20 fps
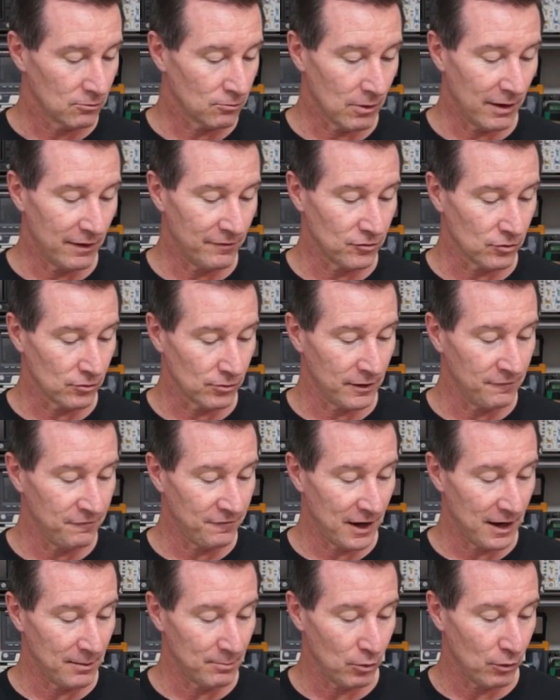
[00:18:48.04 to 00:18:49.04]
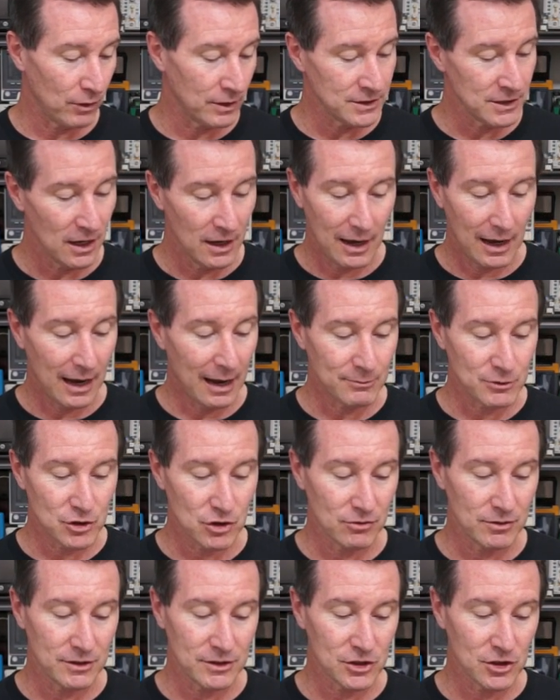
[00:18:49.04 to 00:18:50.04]
Rivalry fanboys. Um,
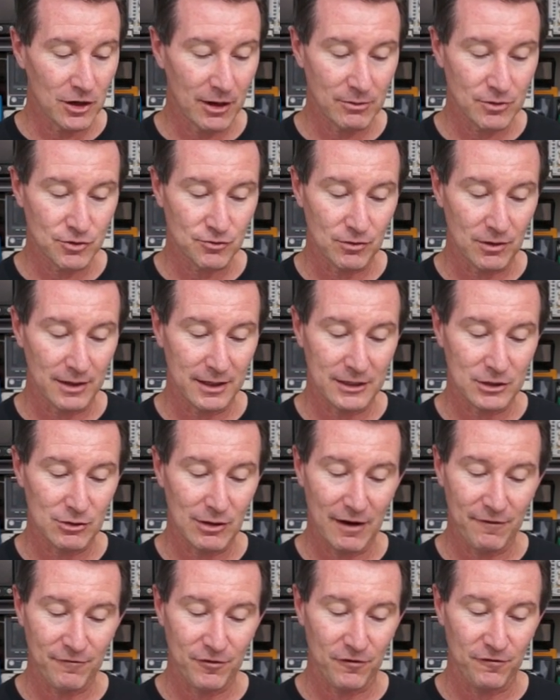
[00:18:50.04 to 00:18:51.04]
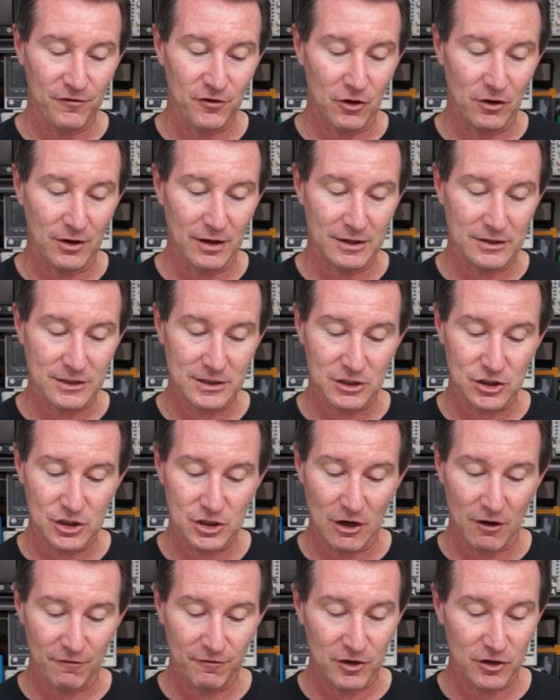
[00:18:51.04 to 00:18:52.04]
during this time, I was really into it. After a few years, the
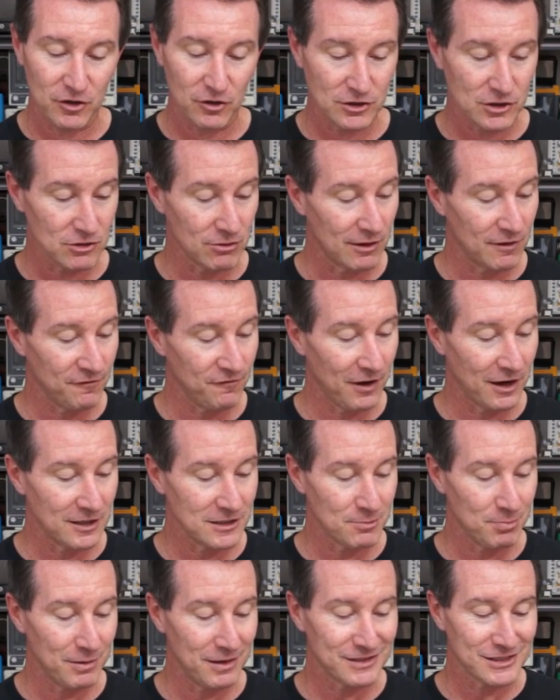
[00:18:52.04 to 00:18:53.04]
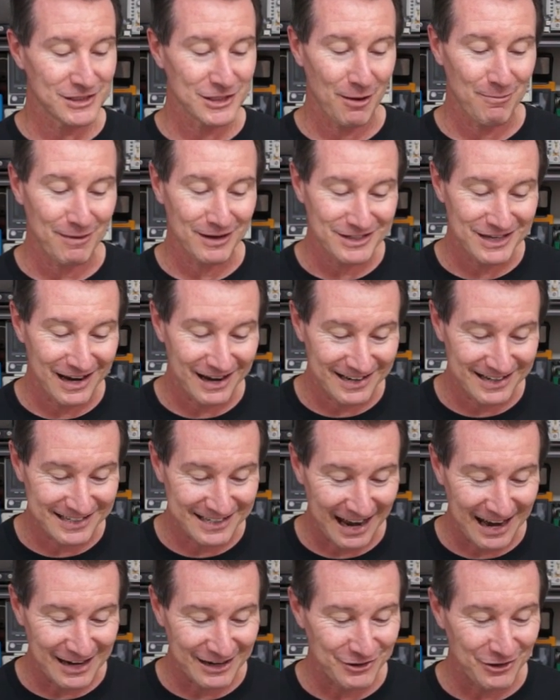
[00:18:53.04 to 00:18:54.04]
shelf, the user interface is so much out of
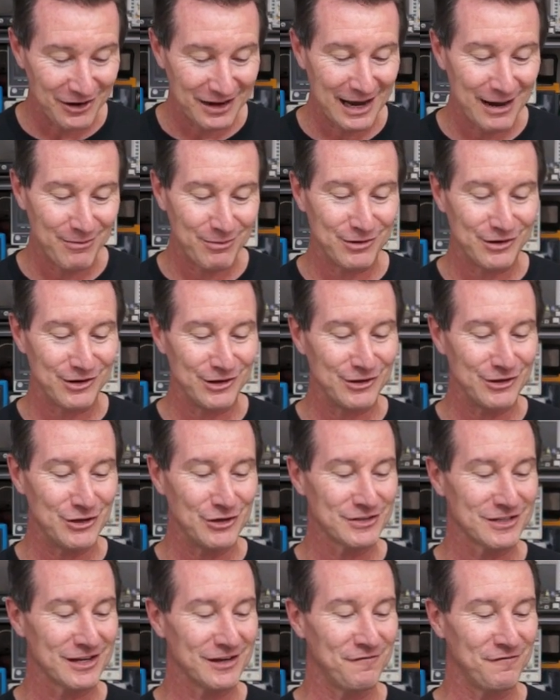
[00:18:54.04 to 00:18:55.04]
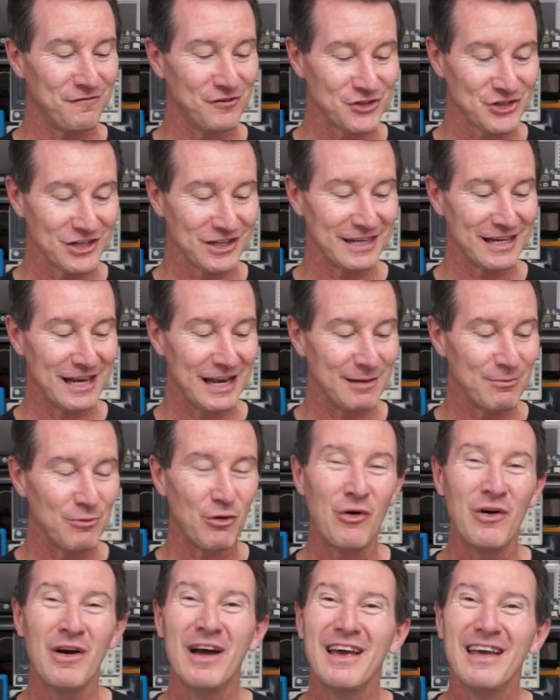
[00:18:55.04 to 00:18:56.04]
date, not able to use it efficiently
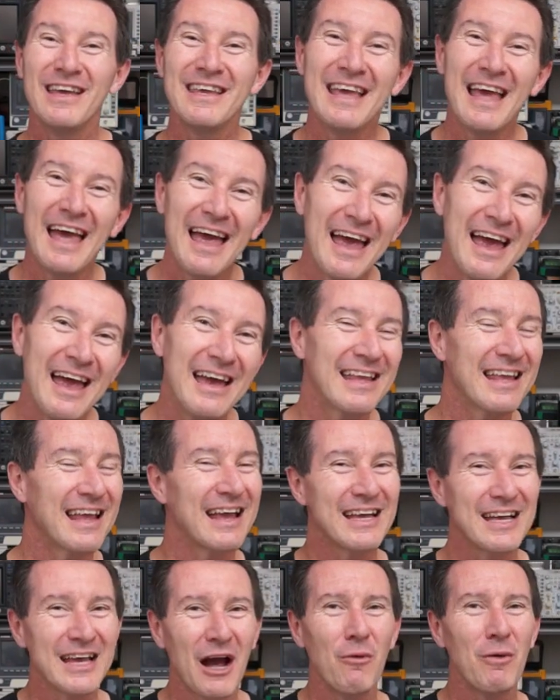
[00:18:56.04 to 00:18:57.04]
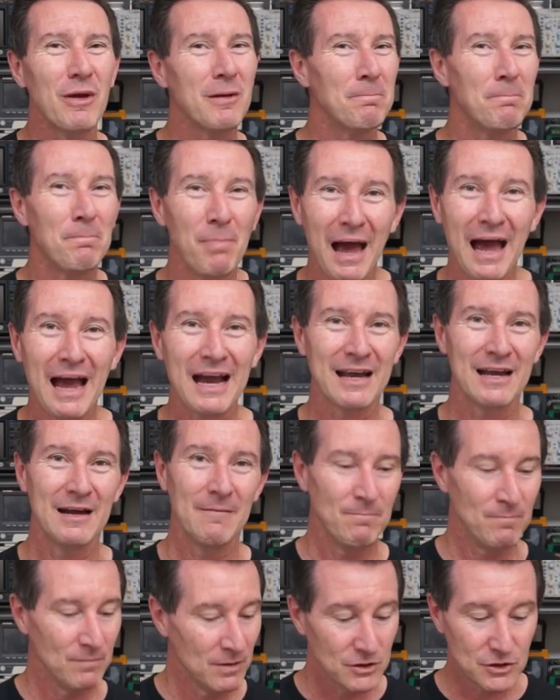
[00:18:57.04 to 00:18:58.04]
anymore. Yeah, going back
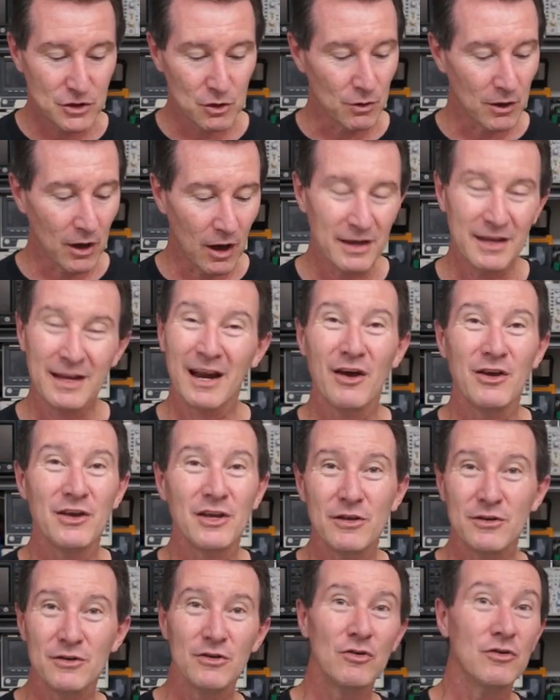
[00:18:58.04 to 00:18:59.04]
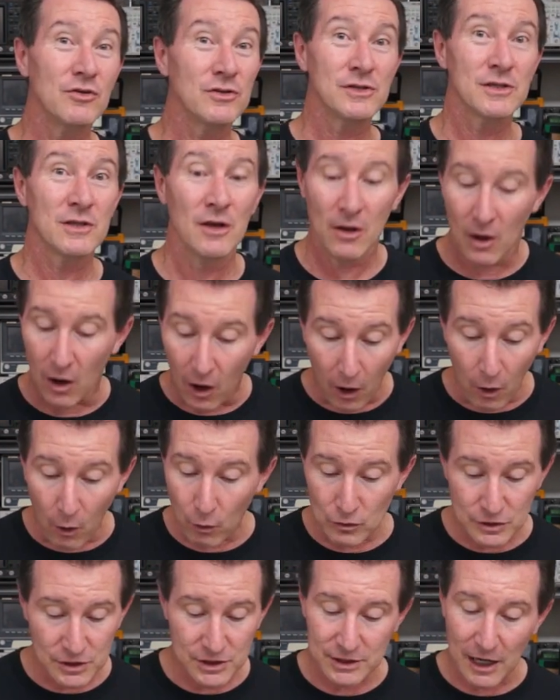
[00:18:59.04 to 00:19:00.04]
to an, you know, you use
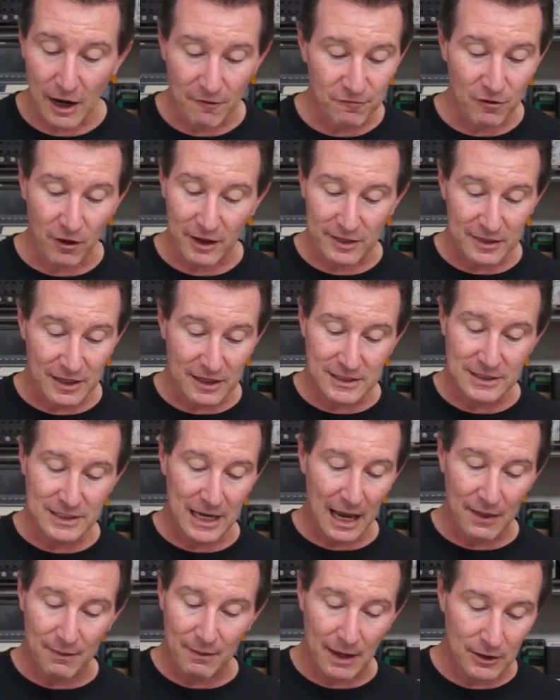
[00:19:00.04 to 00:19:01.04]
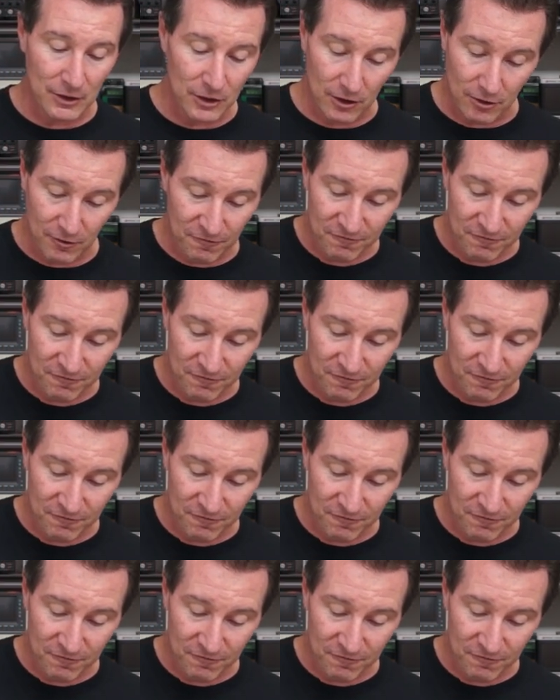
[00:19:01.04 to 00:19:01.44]
old stuff like this and then you're